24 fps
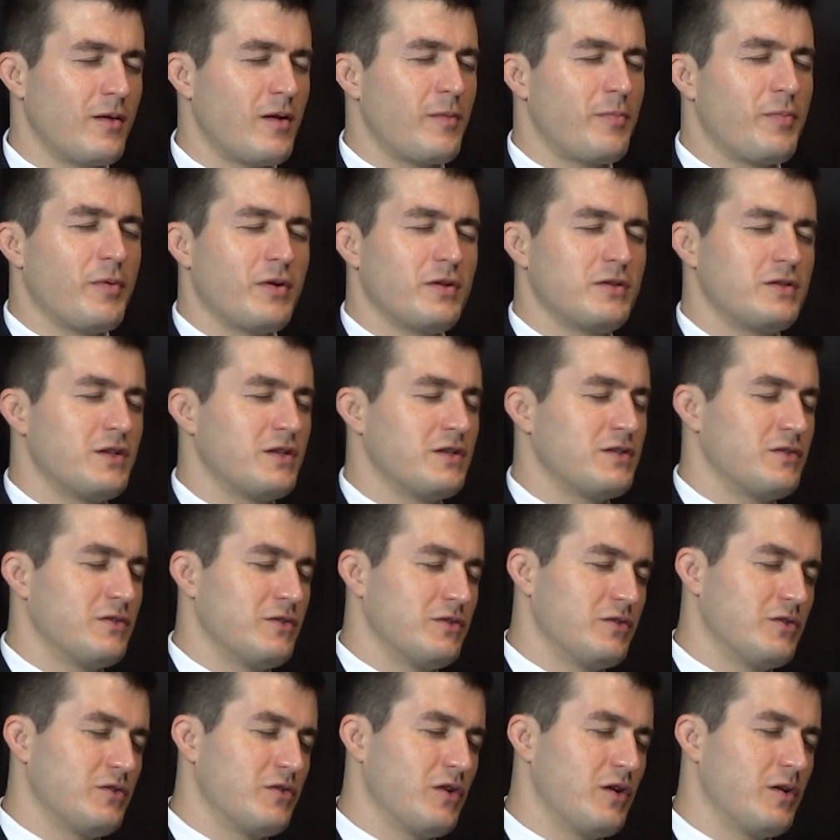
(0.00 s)
I apologize to
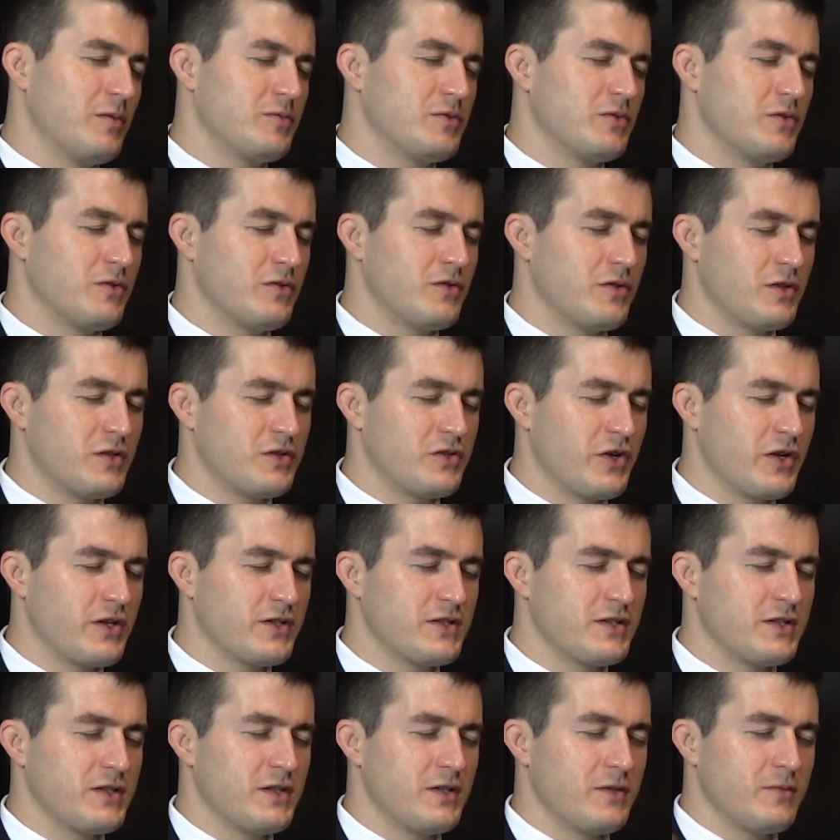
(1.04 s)
interrupt. So the
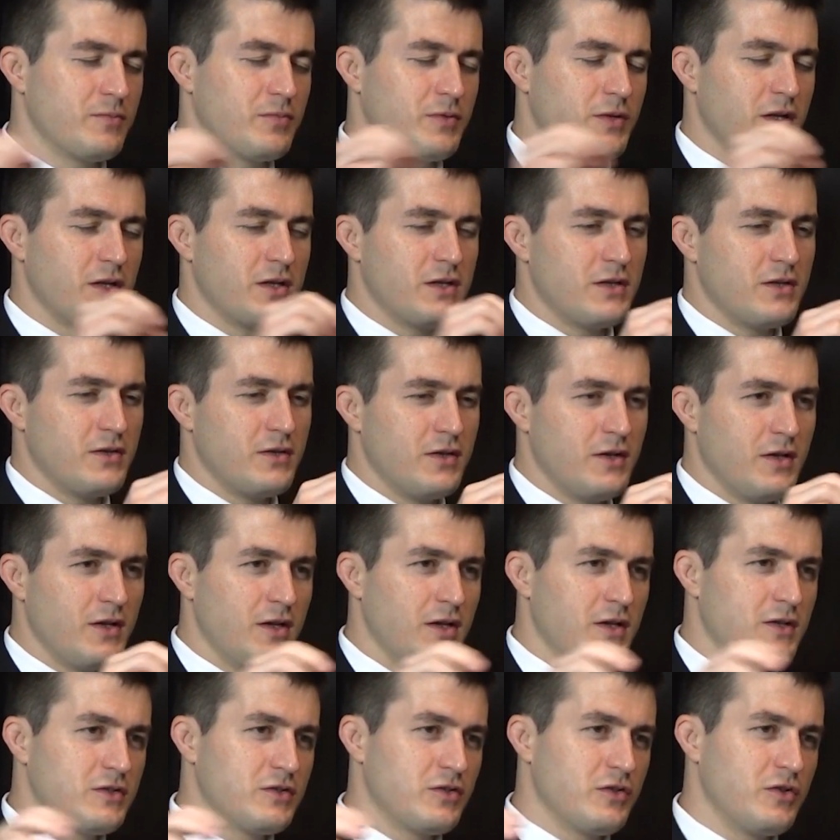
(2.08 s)
transiting planet,
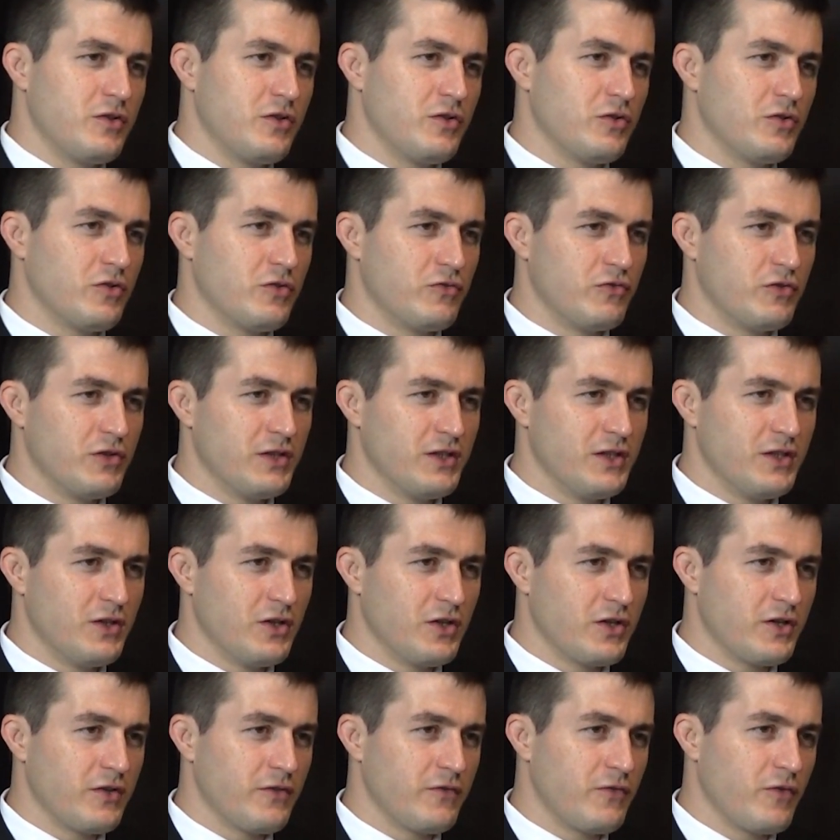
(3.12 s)
so you're really
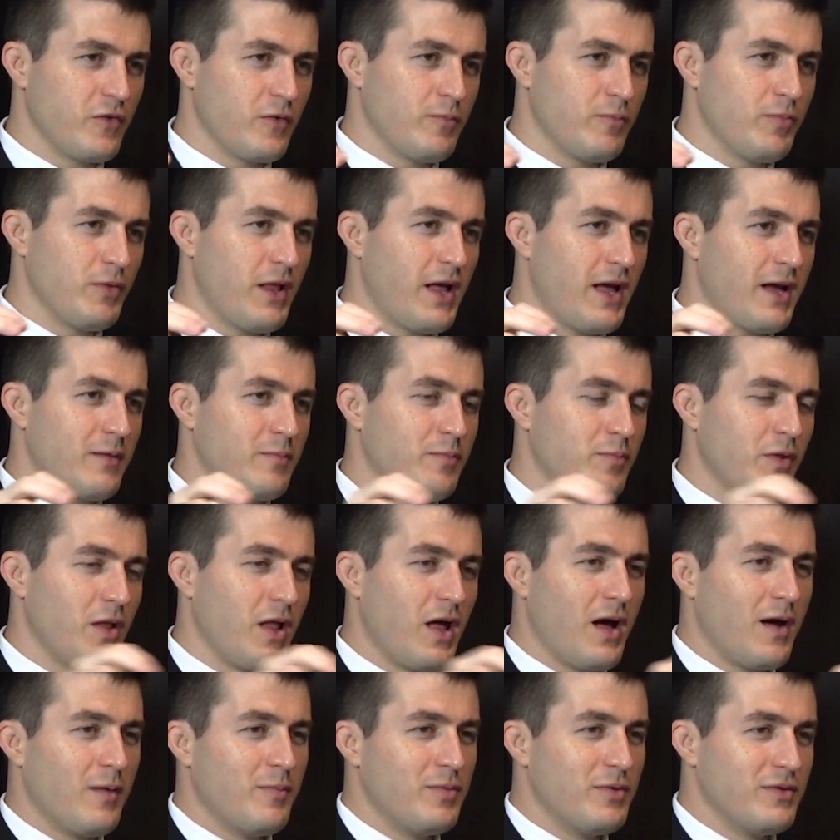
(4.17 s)
looking for a black
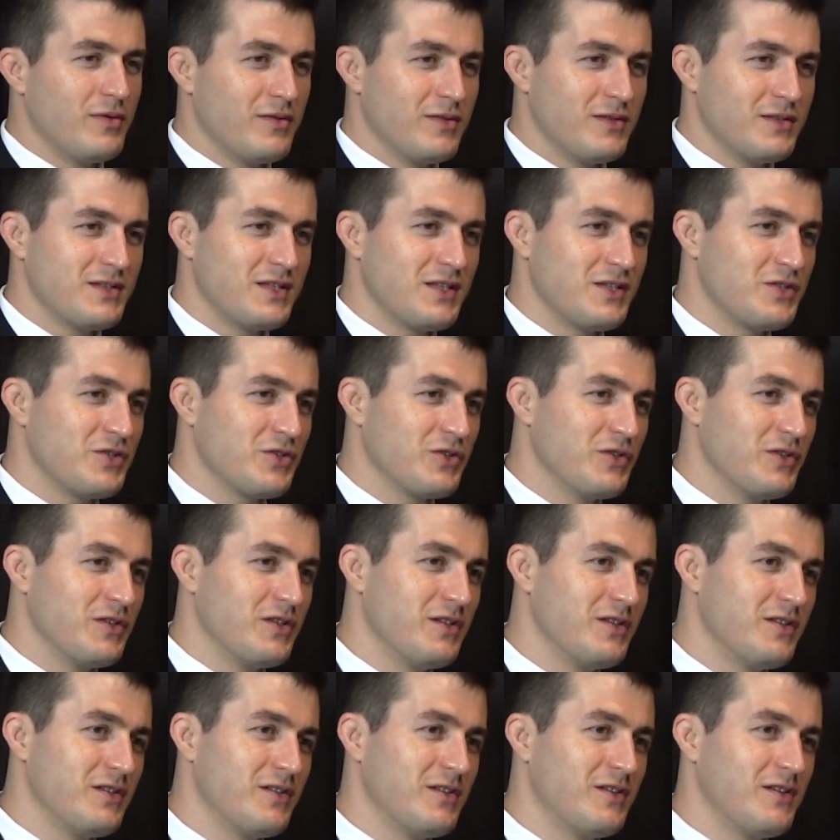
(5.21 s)
blob,
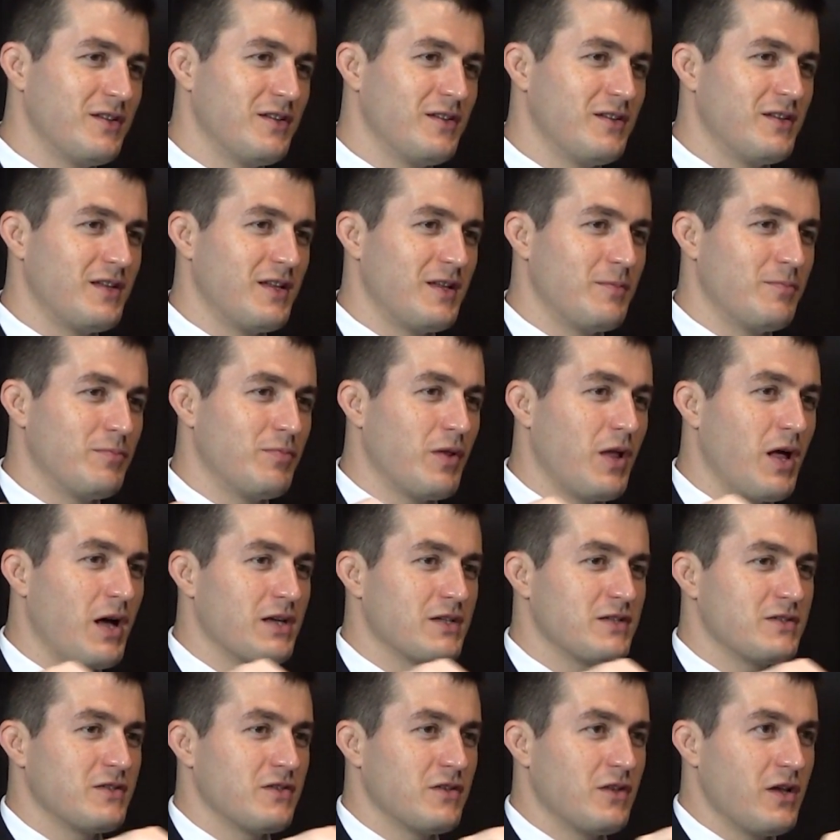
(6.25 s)
essentially, that
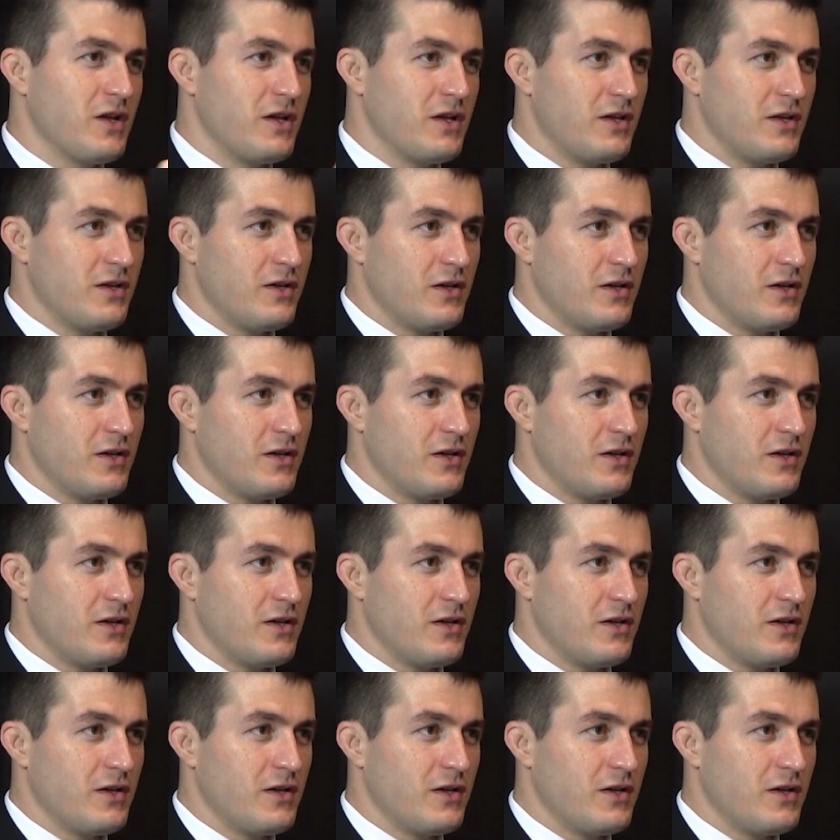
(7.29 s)
blocks the light.